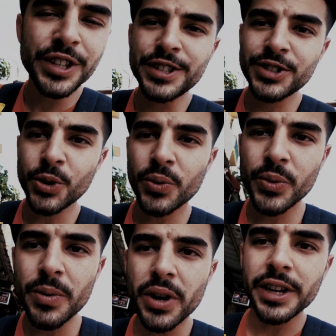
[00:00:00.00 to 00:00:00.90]
This
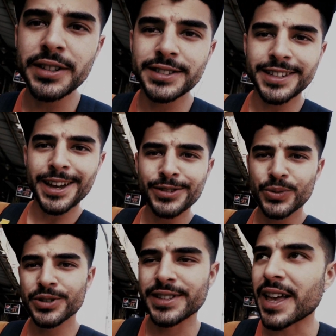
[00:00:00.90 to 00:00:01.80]
store inside
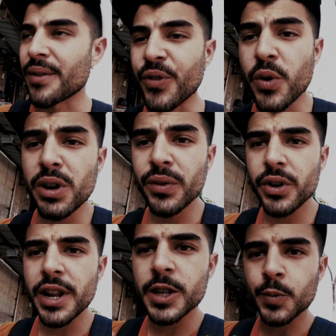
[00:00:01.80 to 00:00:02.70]
was very,
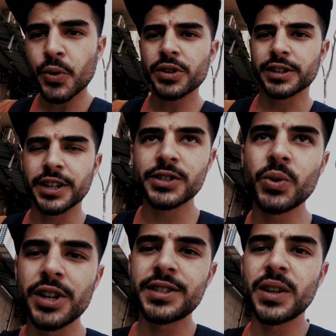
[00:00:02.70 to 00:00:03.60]
very nice product. As
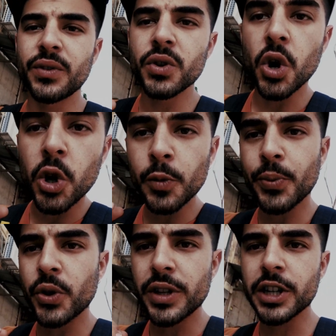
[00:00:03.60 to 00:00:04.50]
you can see, very old
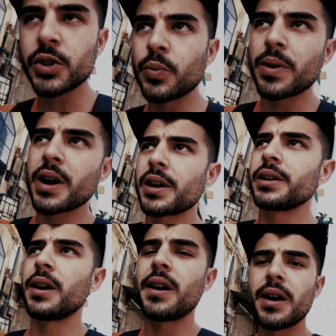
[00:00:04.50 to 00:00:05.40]
product to buy,
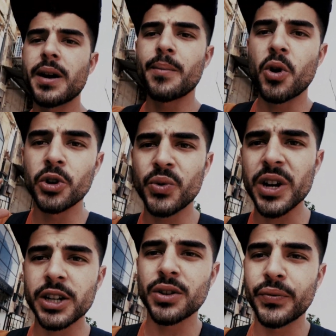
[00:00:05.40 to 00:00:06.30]
old
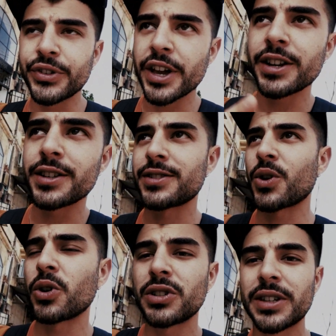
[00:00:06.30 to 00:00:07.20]
racket of
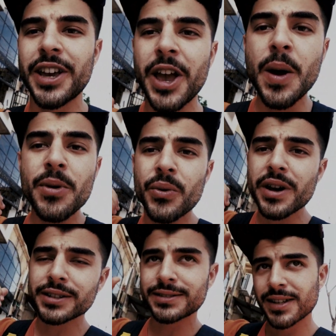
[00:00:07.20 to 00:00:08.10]
tennis, old
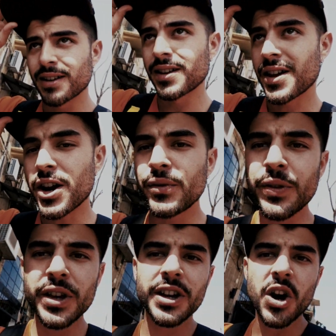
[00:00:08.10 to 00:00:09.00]
cameras,
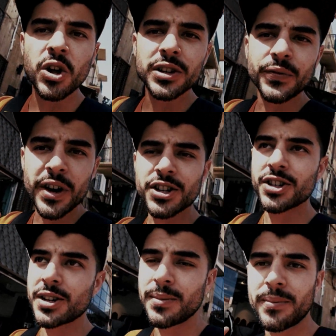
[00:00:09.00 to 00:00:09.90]
everything
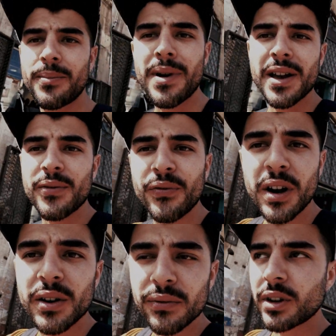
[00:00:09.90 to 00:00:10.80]
old-fashioned by
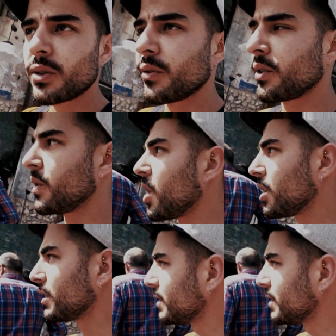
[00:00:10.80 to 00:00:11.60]
far, very, very old.